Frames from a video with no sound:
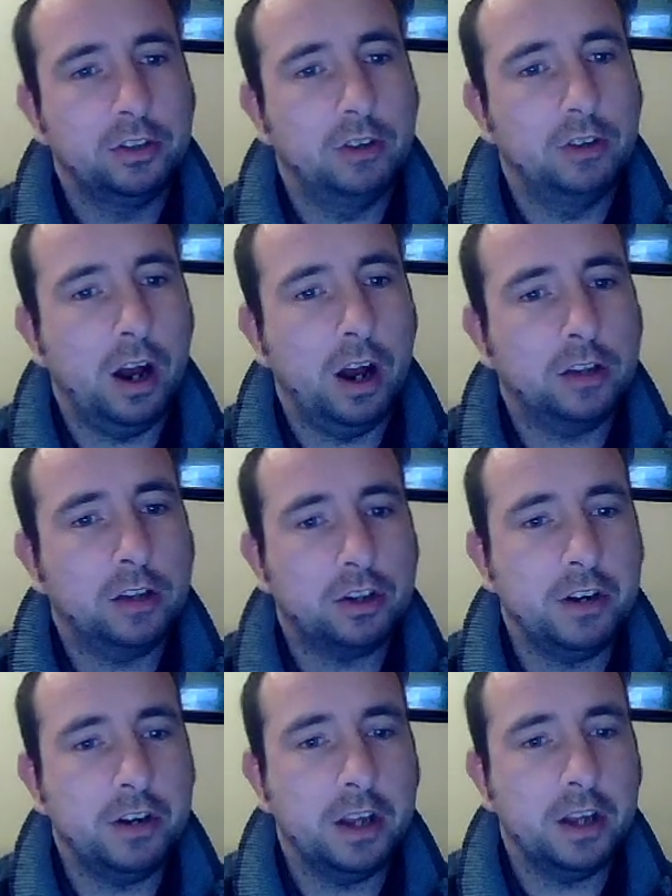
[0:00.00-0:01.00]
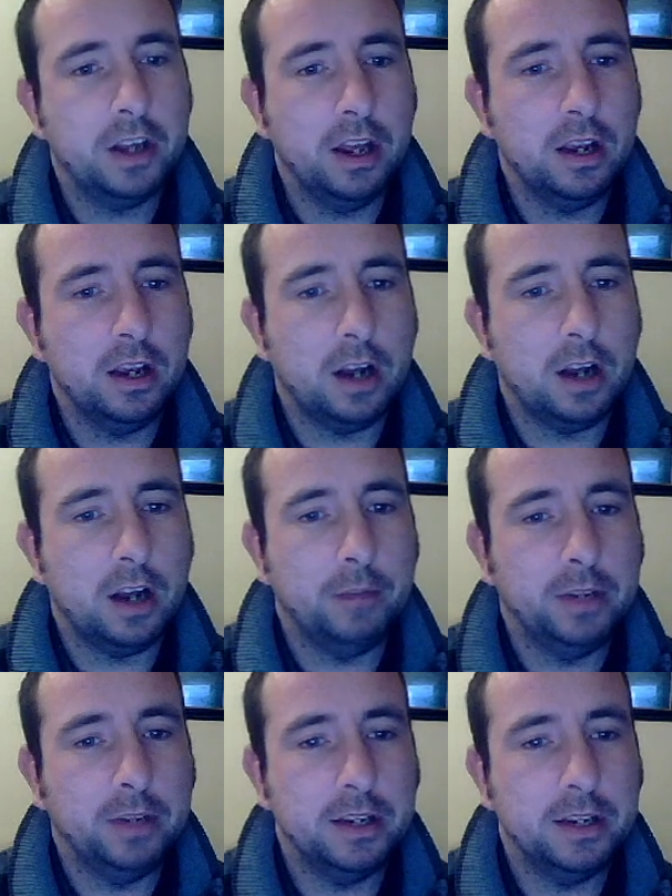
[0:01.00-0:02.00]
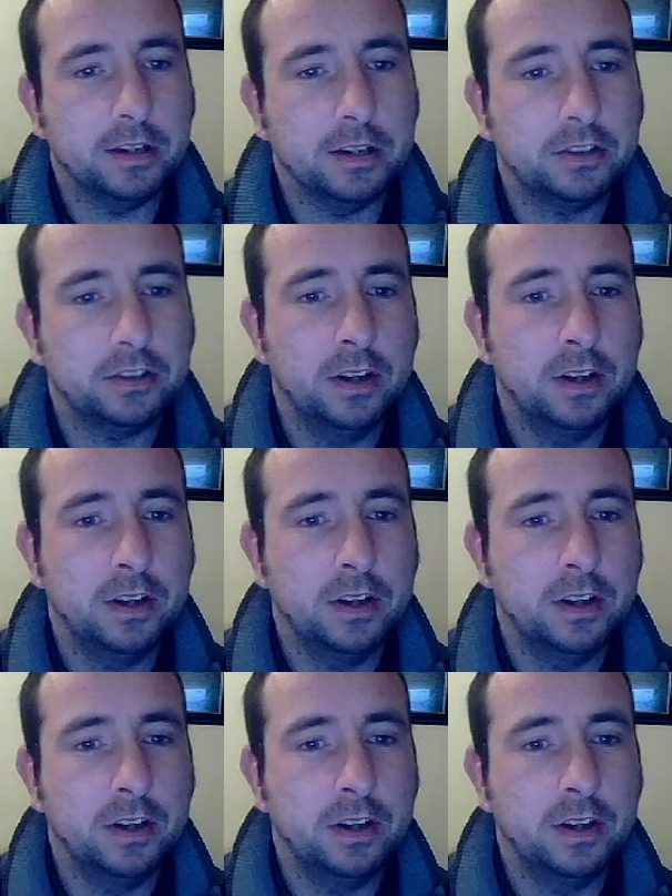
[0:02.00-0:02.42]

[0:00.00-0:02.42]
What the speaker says: Turing Incompleteness.